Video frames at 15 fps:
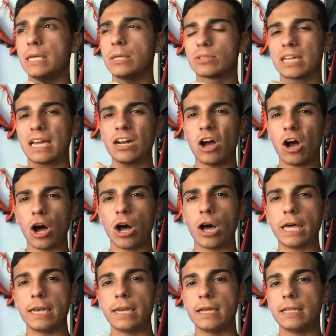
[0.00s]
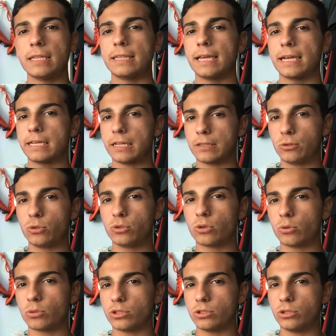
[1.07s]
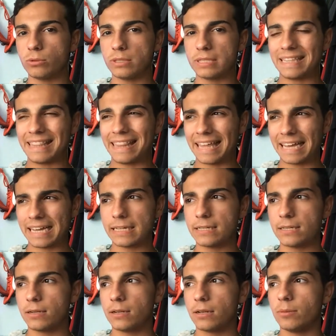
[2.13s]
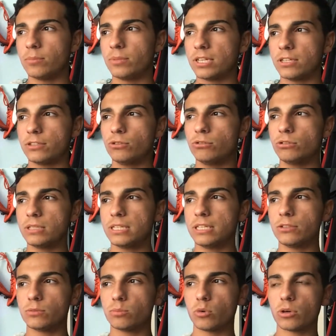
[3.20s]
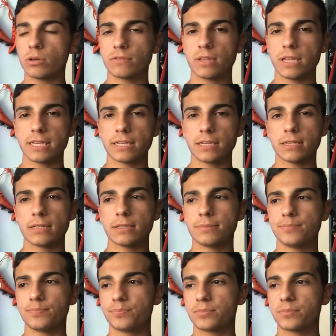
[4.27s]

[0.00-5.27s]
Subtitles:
it's kind of odd that Gattuso is doing that, because usually he's more of like a